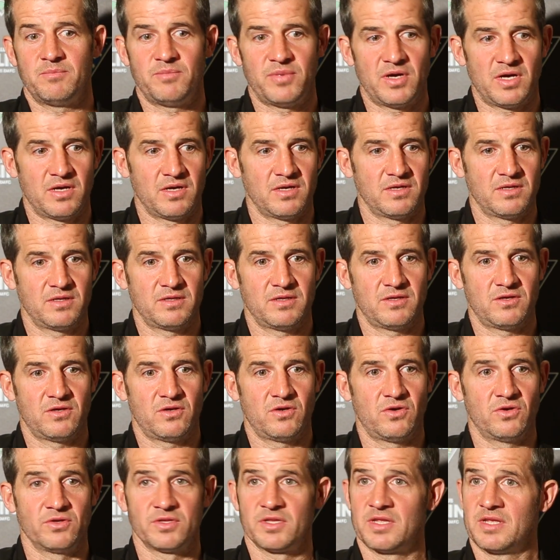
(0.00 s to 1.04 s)
But
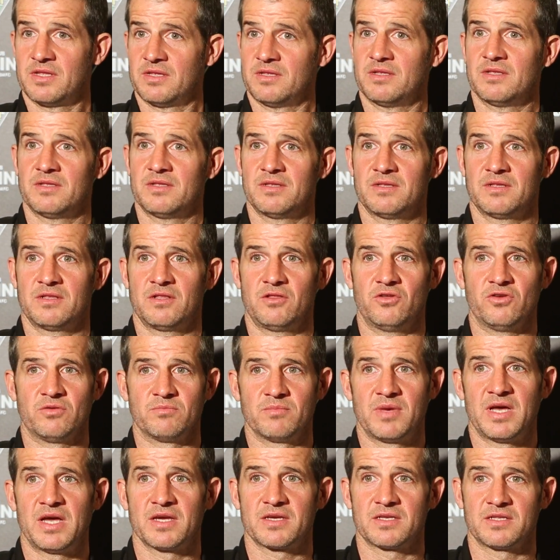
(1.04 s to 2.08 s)
on looking
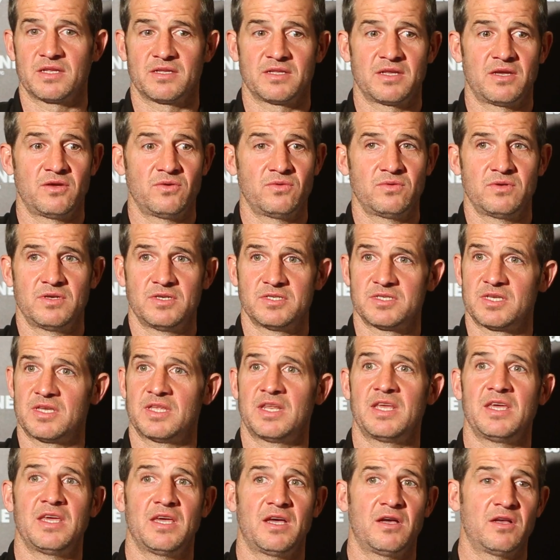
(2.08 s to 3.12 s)
back on it now, it's
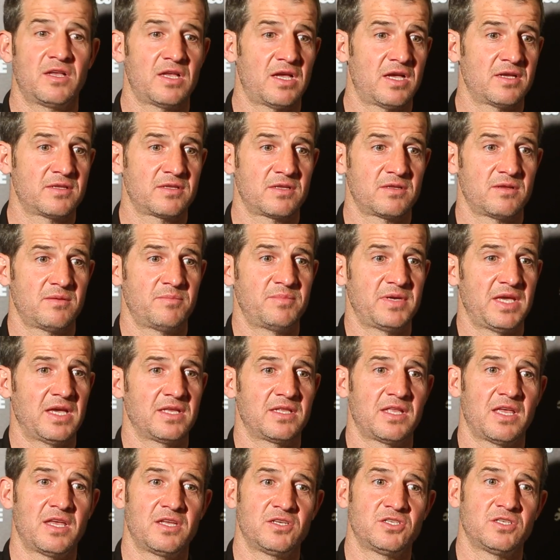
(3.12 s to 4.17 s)
great. I pay
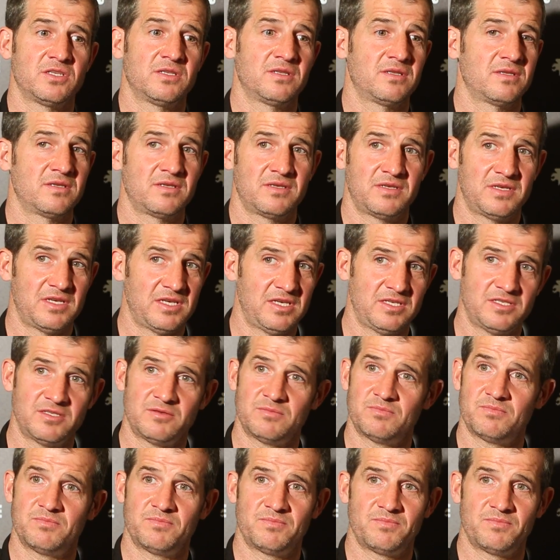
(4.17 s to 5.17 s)
attention. He's